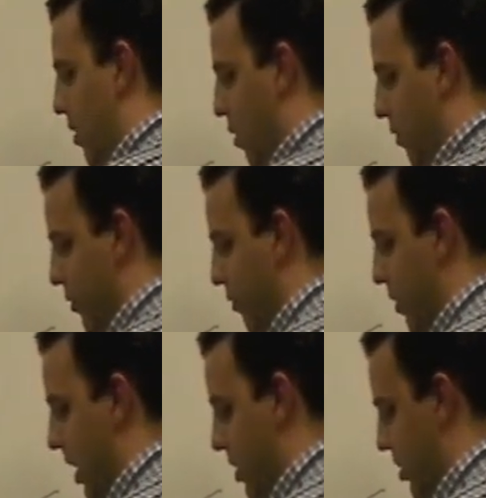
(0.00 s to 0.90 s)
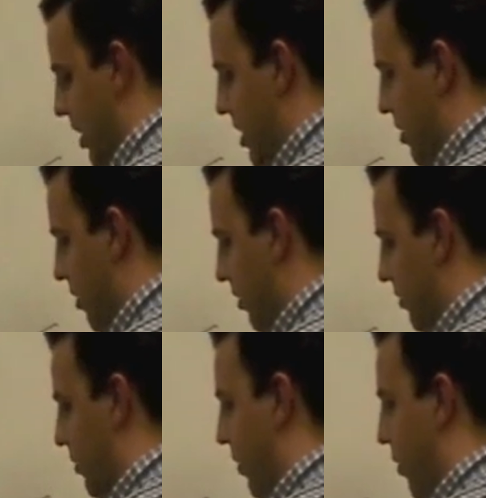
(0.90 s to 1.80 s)
or to rush here
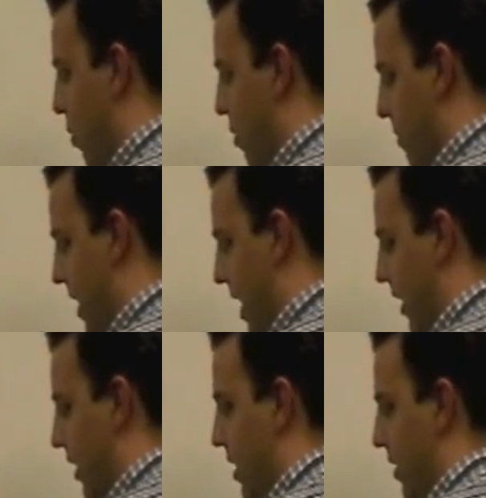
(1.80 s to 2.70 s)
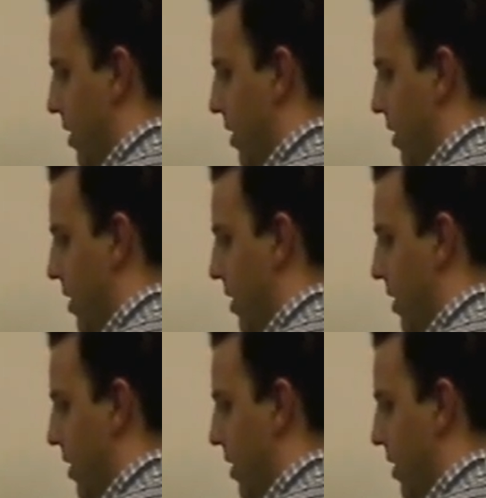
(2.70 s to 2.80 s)
to the quarterback,